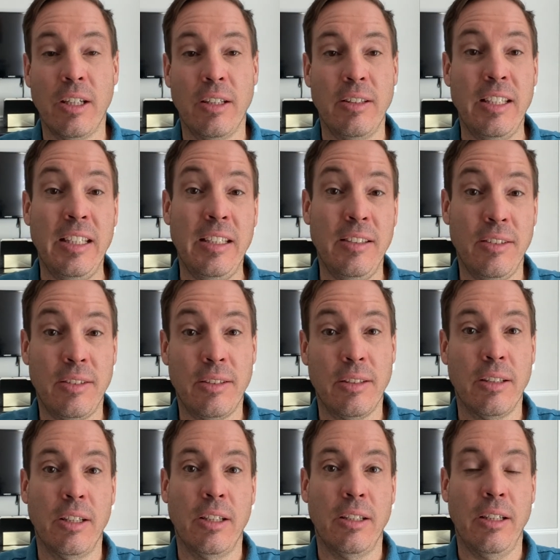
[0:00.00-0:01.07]
these
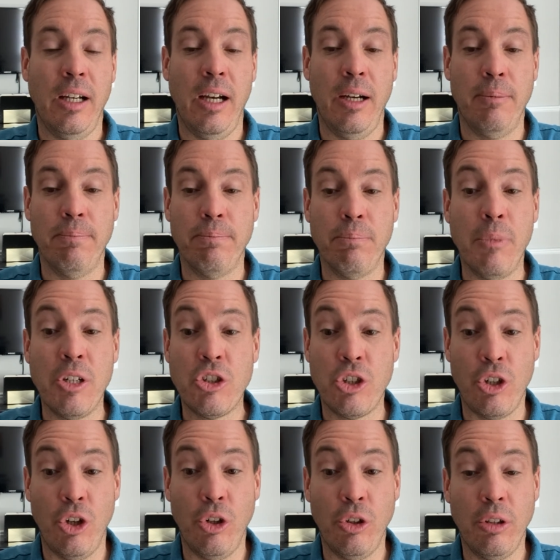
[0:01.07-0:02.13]

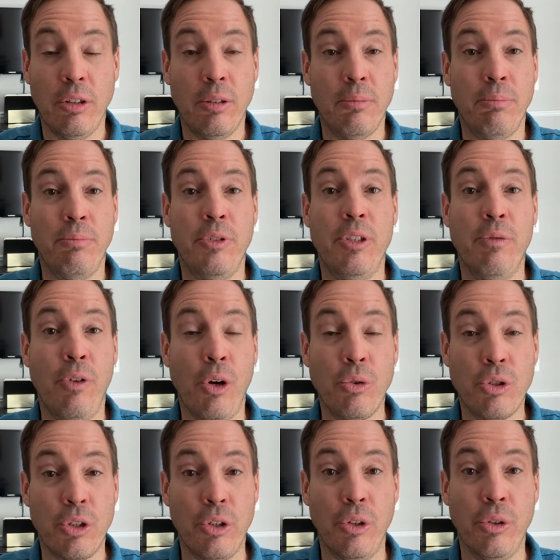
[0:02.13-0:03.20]
missional
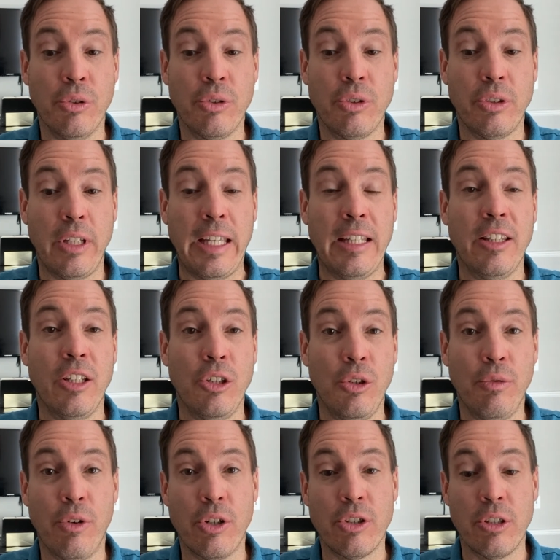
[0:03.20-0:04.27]
devotionals in the
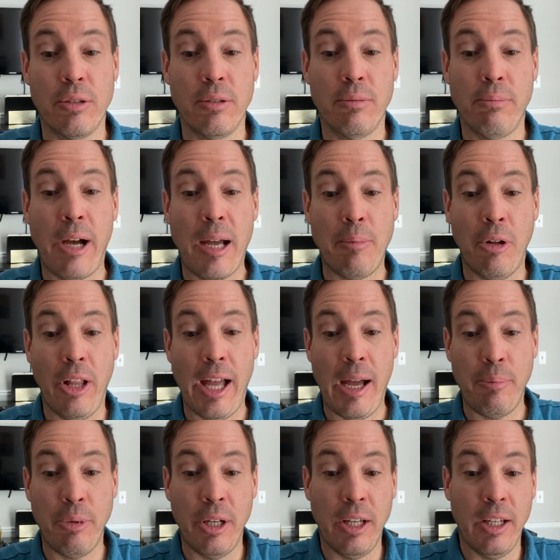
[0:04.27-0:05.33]
YouVersion Bible
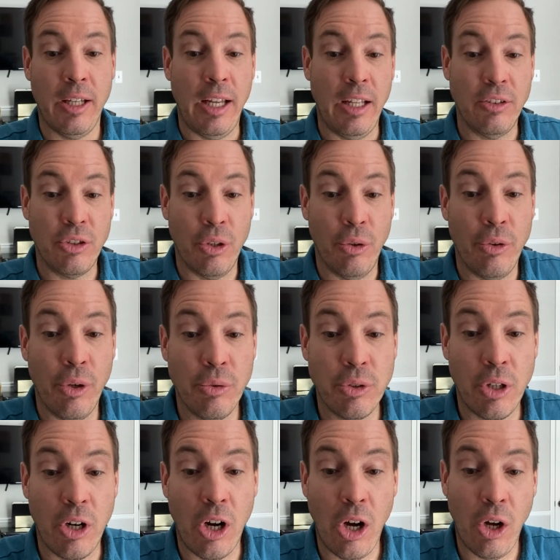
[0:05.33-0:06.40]
app. And so those
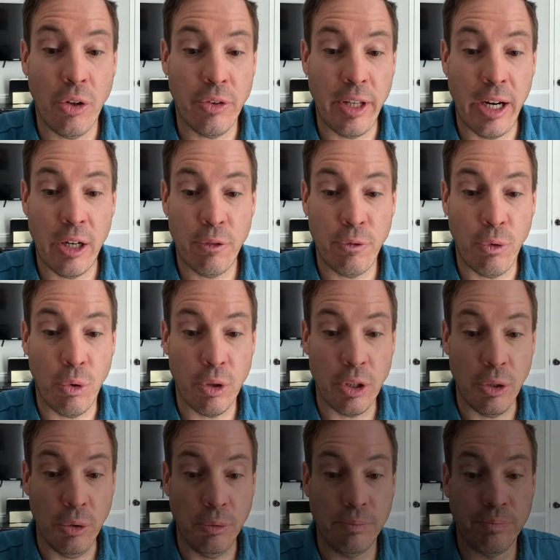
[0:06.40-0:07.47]
are all there for
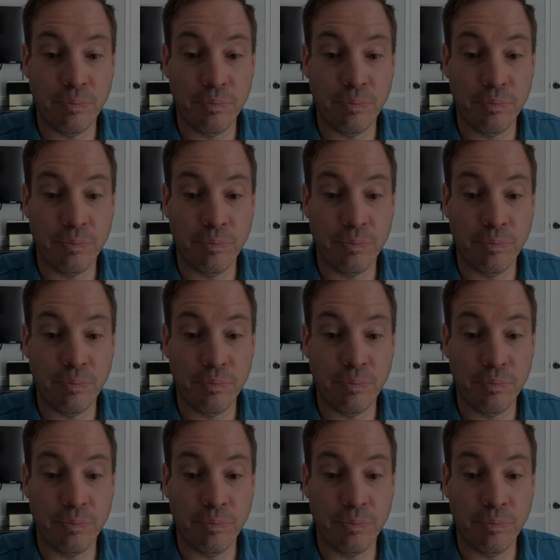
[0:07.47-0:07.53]
you.